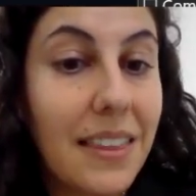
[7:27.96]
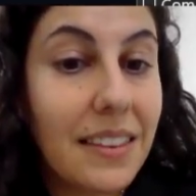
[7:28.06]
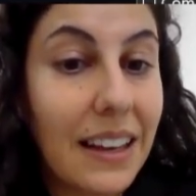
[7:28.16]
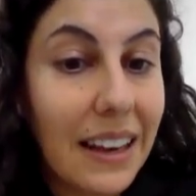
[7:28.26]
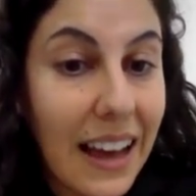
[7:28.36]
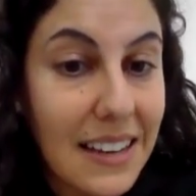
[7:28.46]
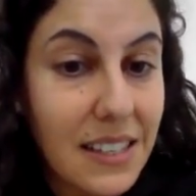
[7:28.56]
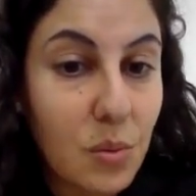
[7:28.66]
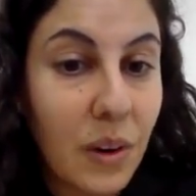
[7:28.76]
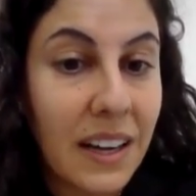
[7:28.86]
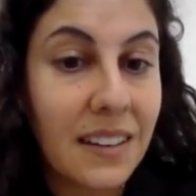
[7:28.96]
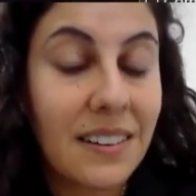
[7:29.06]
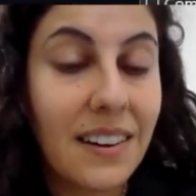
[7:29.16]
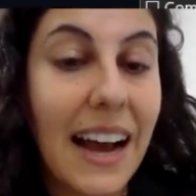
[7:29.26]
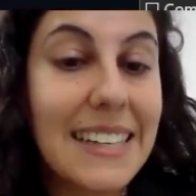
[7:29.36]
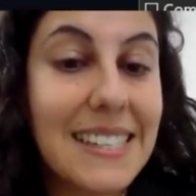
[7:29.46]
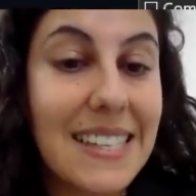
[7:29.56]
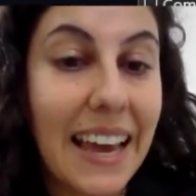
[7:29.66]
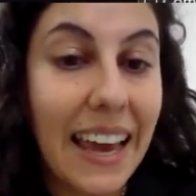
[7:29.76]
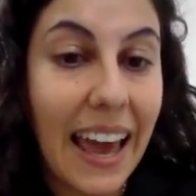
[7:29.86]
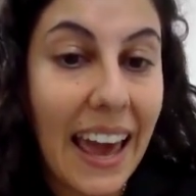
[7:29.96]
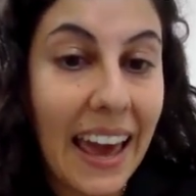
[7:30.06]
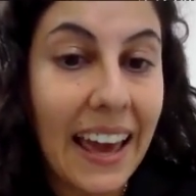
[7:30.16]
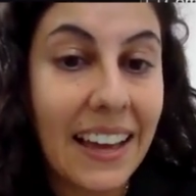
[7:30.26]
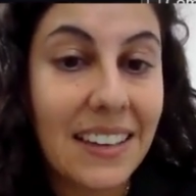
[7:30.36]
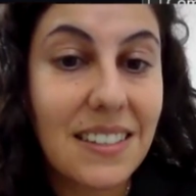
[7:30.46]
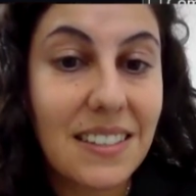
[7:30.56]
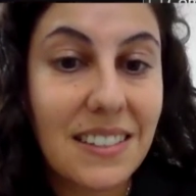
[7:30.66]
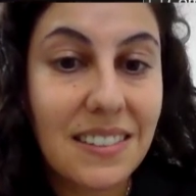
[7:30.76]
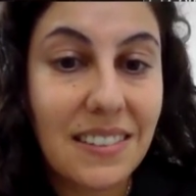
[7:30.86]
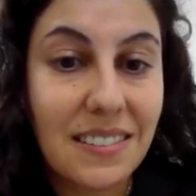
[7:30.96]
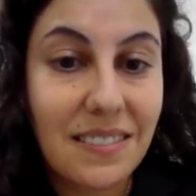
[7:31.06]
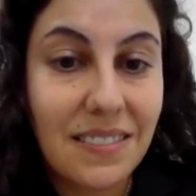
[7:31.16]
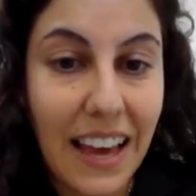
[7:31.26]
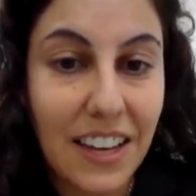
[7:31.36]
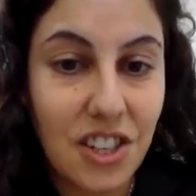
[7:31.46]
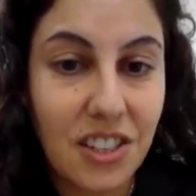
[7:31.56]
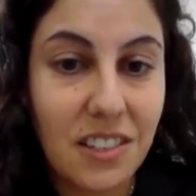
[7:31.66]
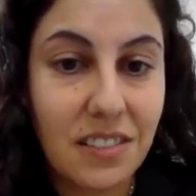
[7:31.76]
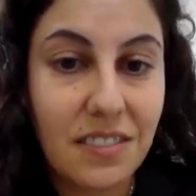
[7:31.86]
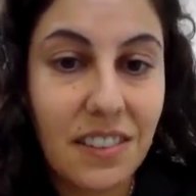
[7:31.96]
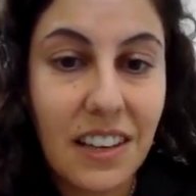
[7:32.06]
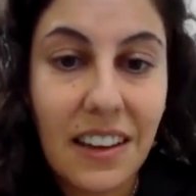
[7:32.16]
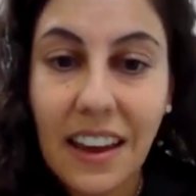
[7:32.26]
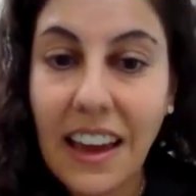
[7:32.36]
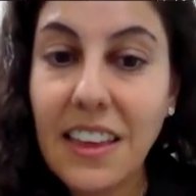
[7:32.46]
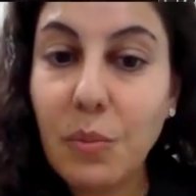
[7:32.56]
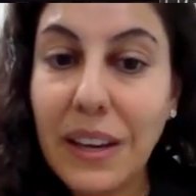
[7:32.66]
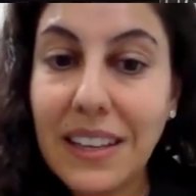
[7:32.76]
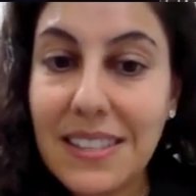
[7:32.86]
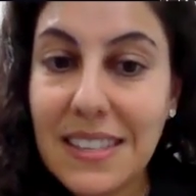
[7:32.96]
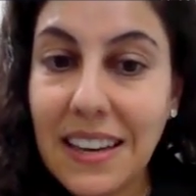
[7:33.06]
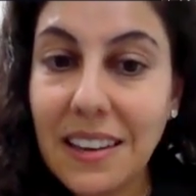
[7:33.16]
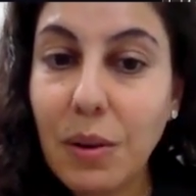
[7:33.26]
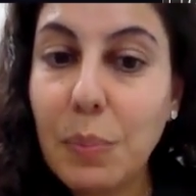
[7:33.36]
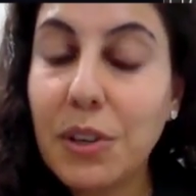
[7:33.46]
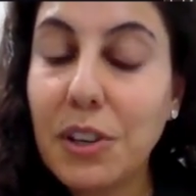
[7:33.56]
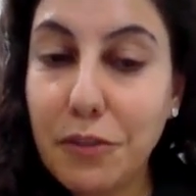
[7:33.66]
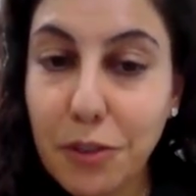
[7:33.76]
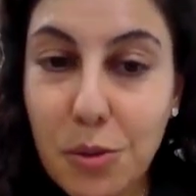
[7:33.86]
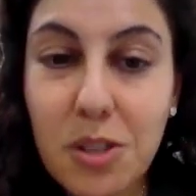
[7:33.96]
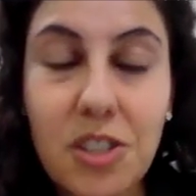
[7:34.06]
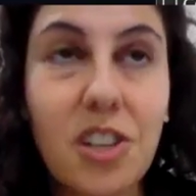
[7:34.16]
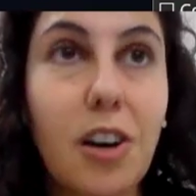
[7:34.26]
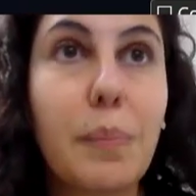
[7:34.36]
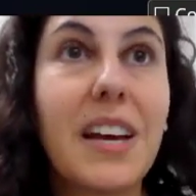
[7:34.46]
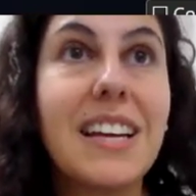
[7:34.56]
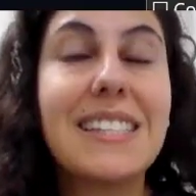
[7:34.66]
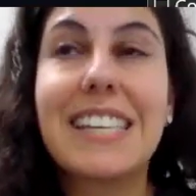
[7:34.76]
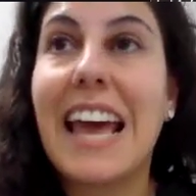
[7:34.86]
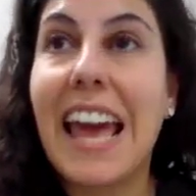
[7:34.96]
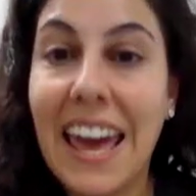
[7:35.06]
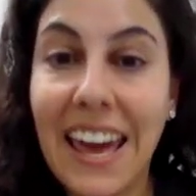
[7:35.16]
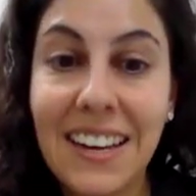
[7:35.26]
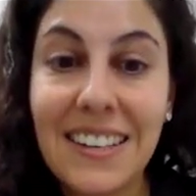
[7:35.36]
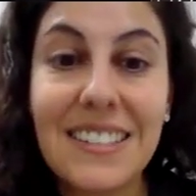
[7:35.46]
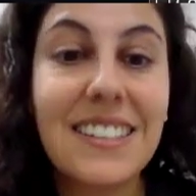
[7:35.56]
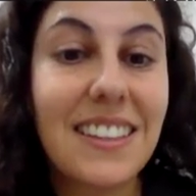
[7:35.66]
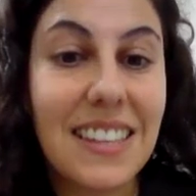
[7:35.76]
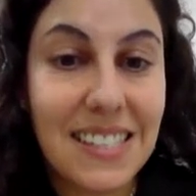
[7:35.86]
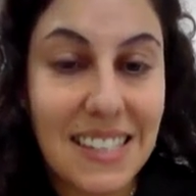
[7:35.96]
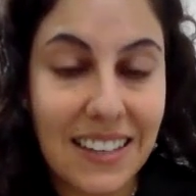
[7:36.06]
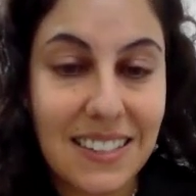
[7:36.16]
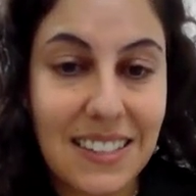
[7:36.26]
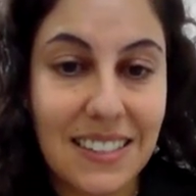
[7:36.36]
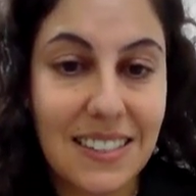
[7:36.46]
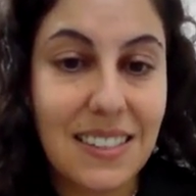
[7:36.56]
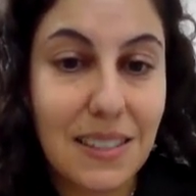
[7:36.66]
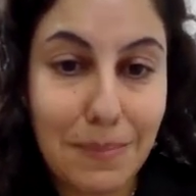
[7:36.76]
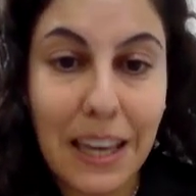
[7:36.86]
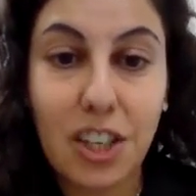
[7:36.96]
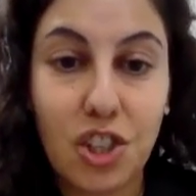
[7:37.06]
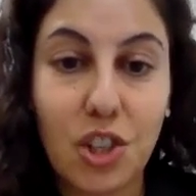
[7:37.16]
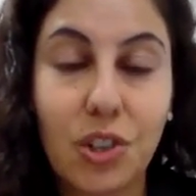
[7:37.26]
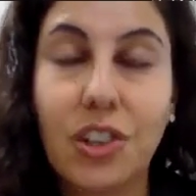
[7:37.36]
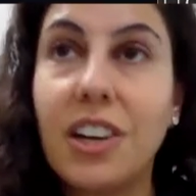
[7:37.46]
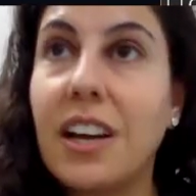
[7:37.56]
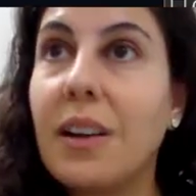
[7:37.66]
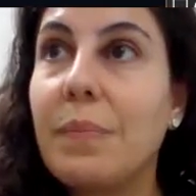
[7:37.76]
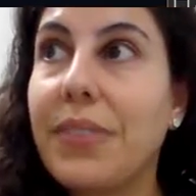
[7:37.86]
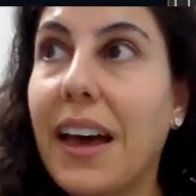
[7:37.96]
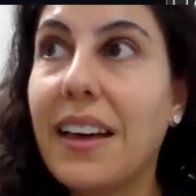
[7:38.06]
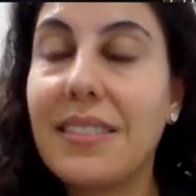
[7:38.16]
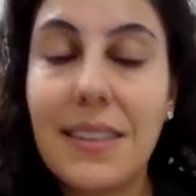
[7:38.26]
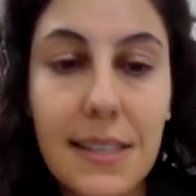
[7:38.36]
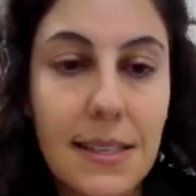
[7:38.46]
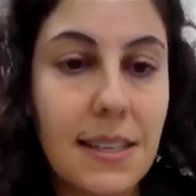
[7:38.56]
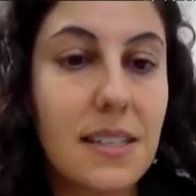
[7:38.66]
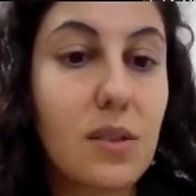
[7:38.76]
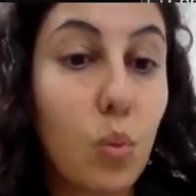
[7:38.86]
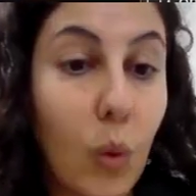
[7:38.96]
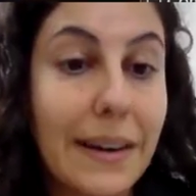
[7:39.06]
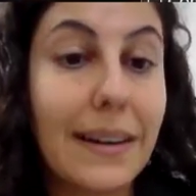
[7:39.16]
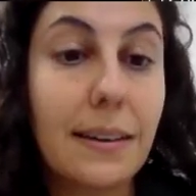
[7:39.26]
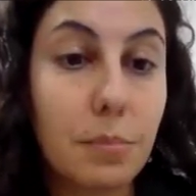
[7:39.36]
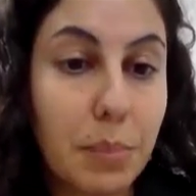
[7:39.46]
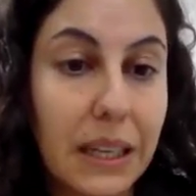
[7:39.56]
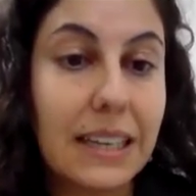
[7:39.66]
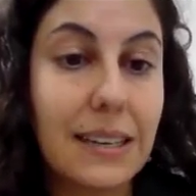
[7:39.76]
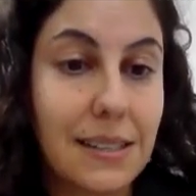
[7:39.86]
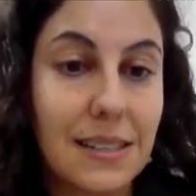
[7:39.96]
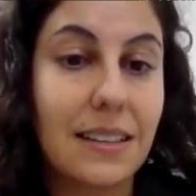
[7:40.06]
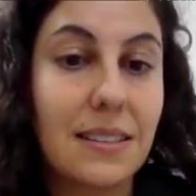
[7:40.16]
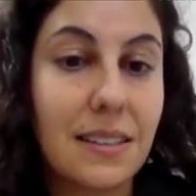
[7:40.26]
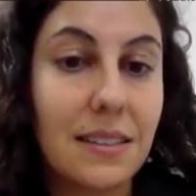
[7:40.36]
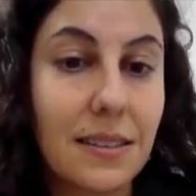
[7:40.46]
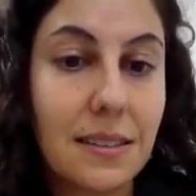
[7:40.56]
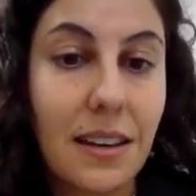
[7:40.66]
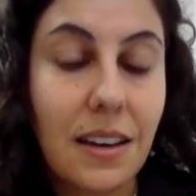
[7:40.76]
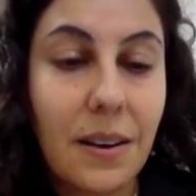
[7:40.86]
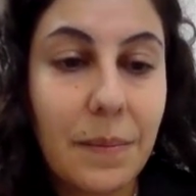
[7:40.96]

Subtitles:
and then the last one, I say and the adjective. And then we can see we put a full stop to end the sentence to make sure that this is one complete sentence.